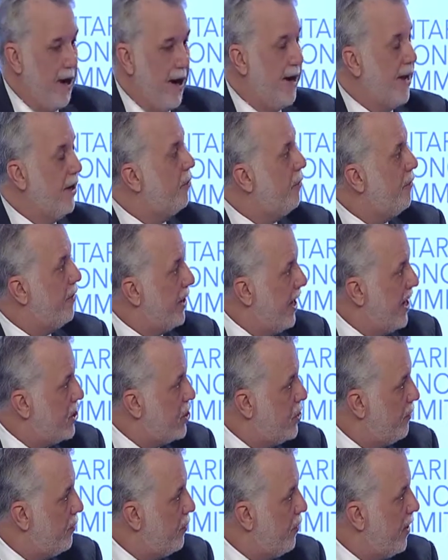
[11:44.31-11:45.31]

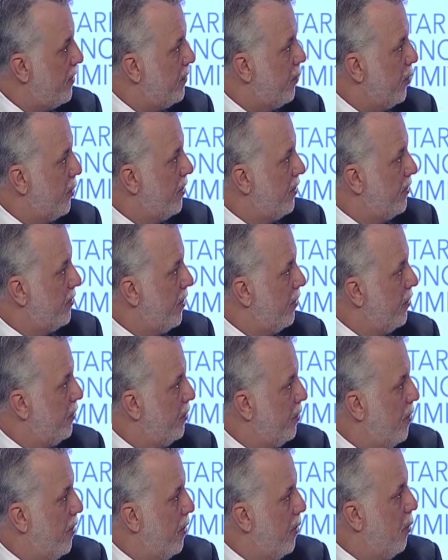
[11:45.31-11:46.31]
Electrification of transport is
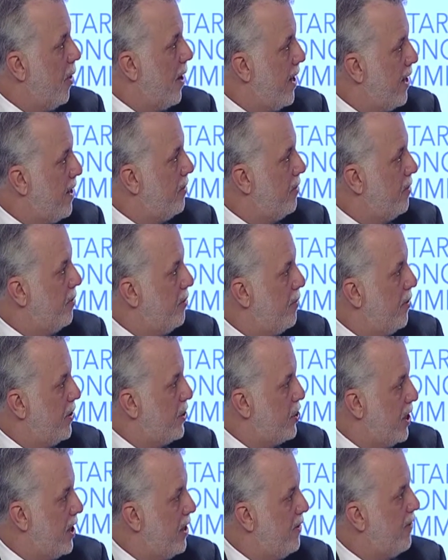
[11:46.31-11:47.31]
also a way to
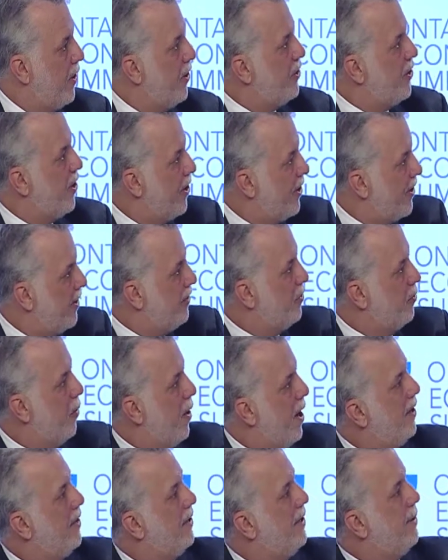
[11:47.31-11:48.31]
achieve our targets
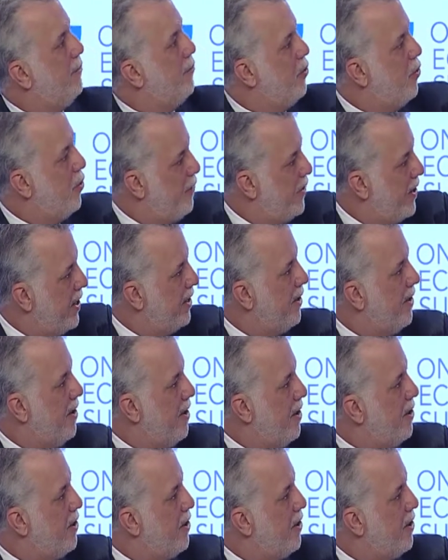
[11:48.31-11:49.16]
while improving